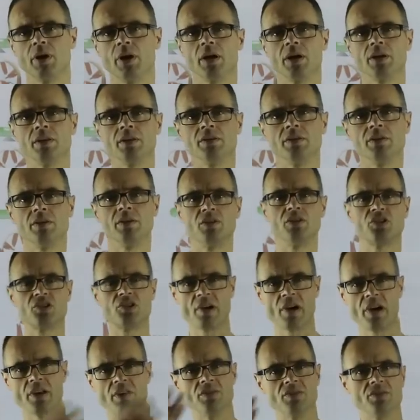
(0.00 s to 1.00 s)
by
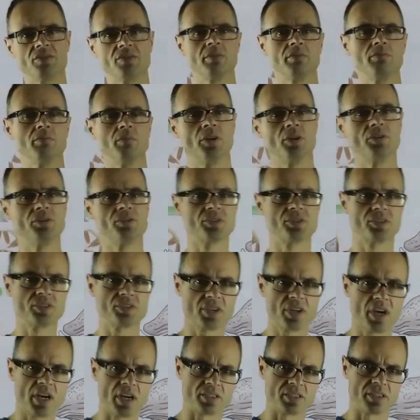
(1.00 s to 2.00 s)
trends in modern
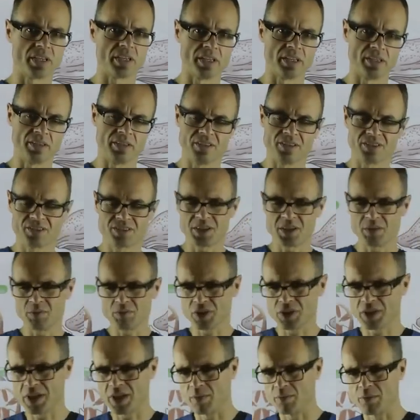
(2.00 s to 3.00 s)
society that seem
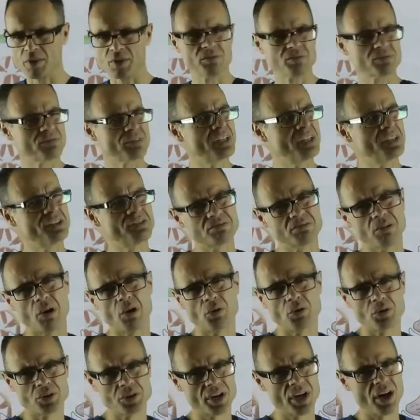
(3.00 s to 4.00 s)
to come at really the
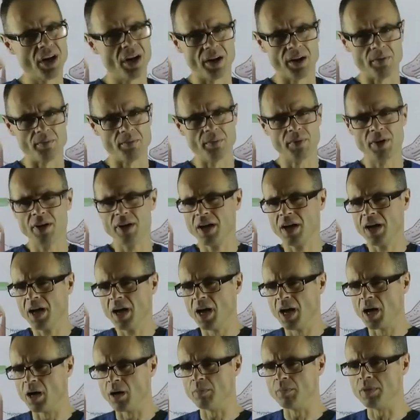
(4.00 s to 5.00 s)
wrong time.
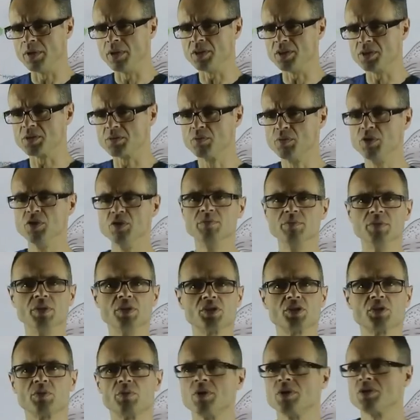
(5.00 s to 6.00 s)
I mean, this
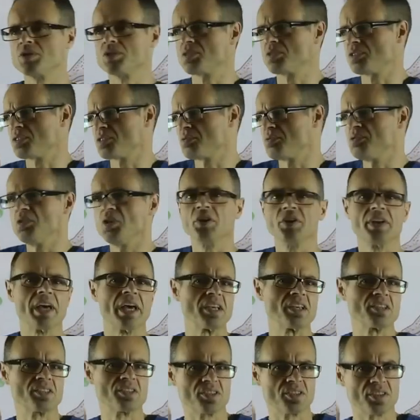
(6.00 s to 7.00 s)
movement towards just not
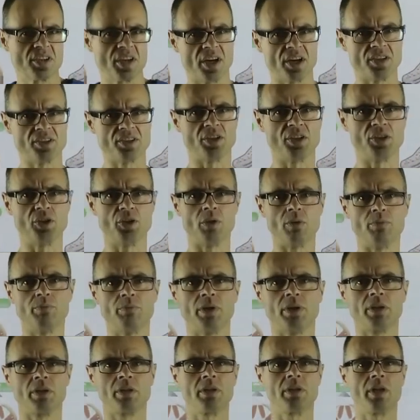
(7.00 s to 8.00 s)
exercising, not
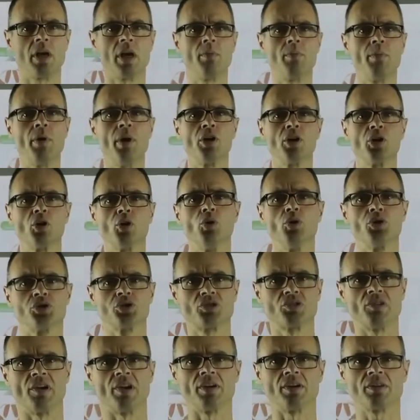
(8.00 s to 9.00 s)
building up our core
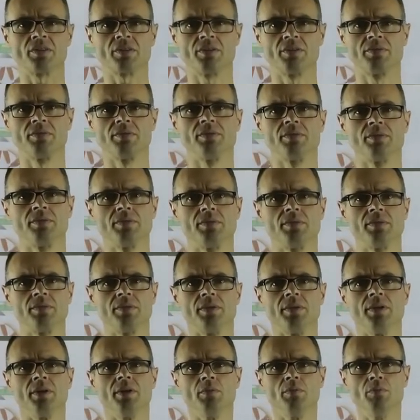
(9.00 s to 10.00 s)
strength.
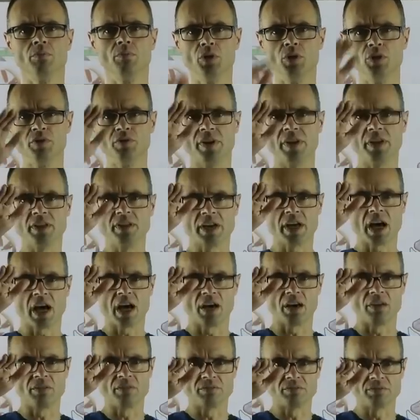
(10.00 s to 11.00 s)
Moving
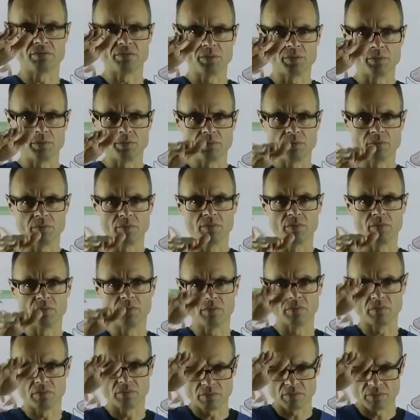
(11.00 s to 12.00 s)
down from
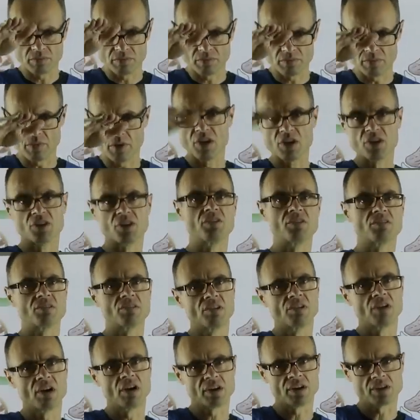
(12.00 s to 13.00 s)
the
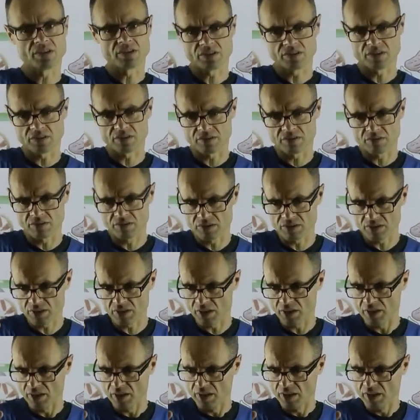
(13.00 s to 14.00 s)
horizon
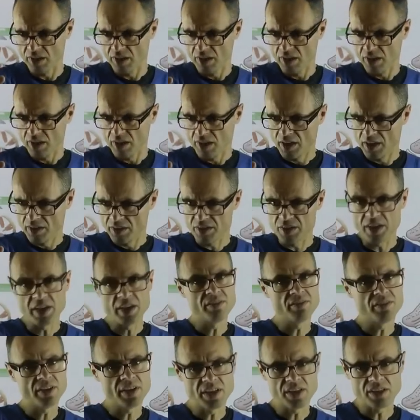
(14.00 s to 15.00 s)
to
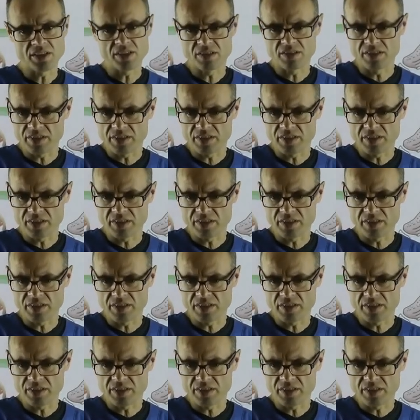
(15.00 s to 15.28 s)
TVs,